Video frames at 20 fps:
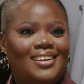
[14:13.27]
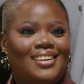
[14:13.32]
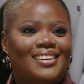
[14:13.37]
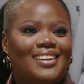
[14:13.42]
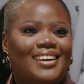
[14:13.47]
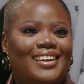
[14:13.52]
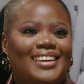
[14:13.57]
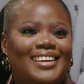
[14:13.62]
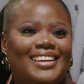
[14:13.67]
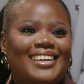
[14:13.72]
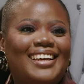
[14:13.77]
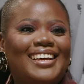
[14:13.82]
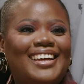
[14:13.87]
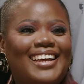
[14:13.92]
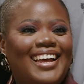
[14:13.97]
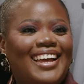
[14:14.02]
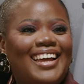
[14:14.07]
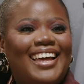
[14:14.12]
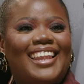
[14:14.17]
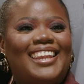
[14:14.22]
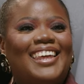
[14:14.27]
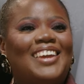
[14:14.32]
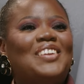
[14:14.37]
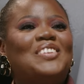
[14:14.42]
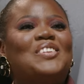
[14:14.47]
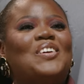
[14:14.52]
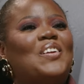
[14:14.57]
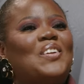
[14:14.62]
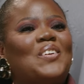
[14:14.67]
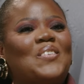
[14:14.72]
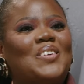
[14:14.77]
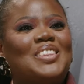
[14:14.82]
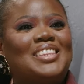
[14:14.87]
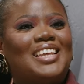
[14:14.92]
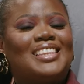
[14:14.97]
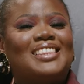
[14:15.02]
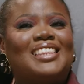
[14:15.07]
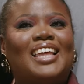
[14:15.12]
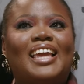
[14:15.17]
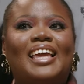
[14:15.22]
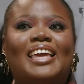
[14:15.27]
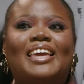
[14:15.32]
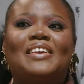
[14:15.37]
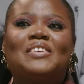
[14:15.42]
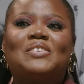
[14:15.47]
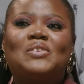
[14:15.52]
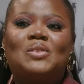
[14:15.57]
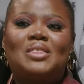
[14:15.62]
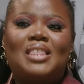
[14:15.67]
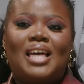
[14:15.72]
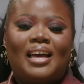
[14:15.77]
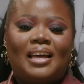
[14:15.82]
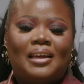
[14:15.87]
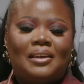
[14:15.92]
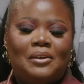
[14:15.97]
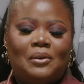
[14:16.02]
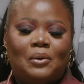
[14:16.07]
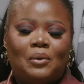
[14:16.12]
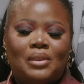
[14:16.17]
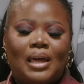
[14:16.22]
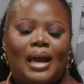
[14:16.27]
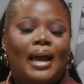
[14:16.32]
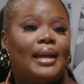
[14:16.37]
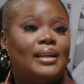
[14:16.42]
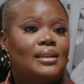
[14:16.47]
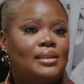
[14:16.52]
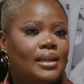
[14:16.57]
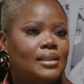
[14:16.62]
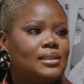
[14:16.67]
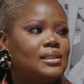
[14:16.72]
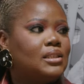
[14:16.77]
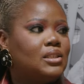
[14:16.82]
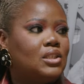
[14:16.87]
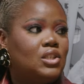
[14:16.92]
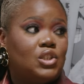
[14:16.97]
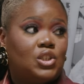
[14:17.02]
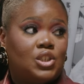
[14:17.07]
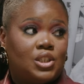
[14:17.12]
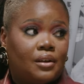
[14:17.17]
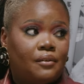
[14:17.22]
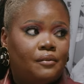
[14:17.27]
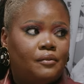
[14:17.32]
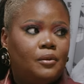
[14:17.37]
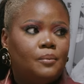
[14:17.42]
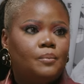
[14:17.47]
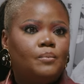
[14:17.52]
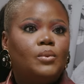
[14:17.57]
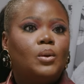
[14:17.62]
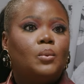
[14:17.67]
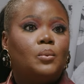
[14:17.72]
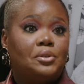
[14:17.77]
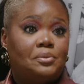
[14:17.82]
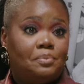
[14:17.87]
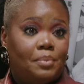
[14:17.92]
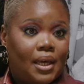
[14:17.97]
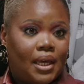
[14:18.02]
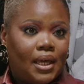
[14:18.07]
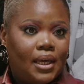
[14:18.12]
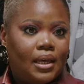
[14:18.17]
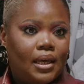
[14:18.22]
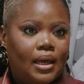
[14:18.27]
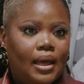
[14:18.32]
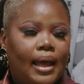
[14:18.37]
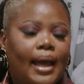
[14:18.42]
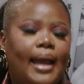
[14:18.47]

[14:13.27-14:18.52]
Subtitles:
Like, and then you don't know what they're thinking. So that, you know, that identity shift was big.